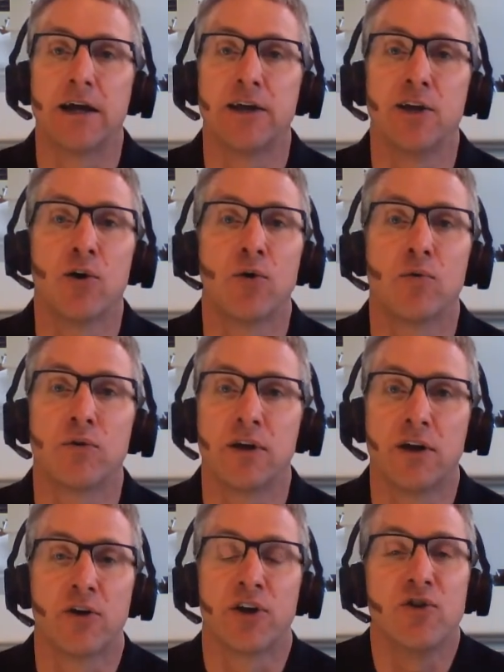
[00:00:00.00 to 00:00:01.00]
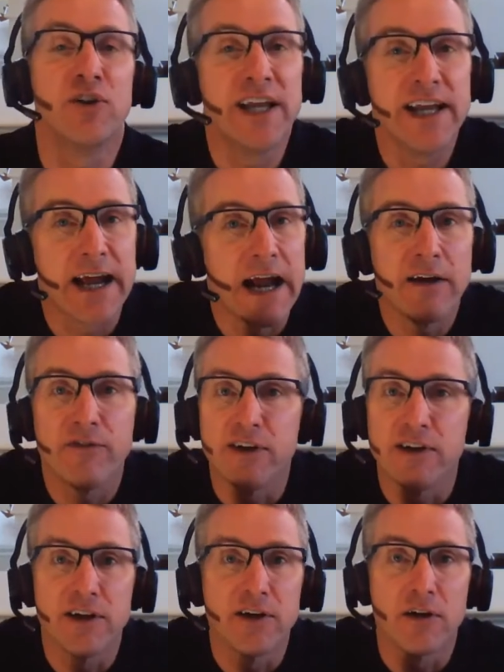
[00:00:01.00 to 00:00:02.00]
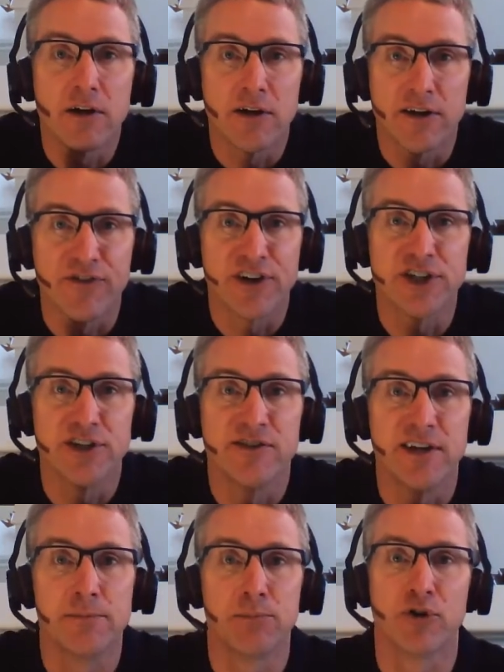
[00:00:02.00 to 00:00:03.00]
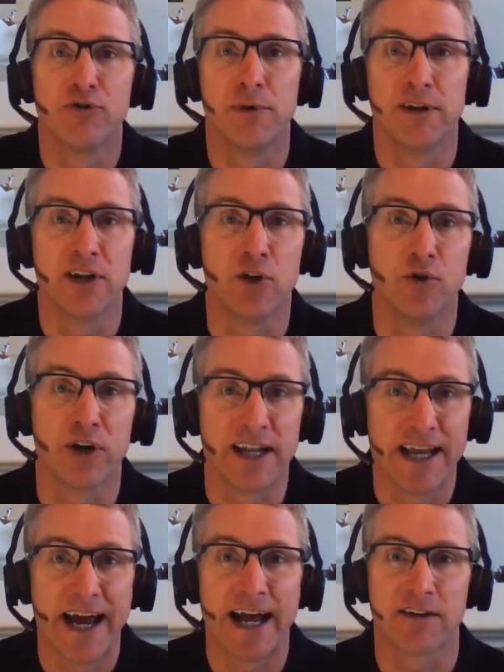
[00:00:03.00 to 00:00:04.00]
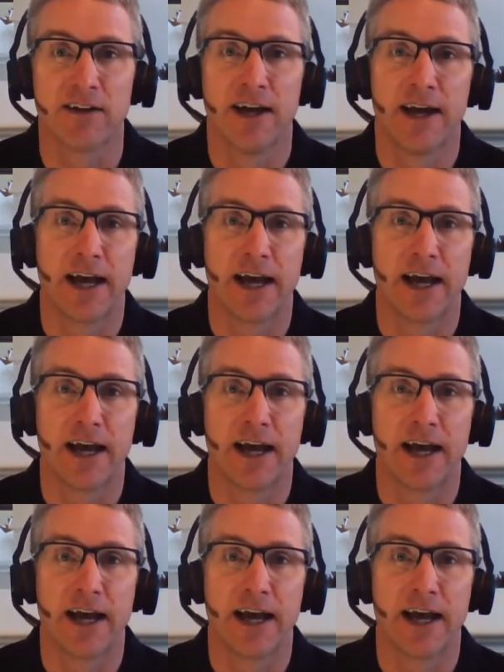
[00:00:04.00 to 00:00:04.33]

you need every little efficiency improvement that you can get.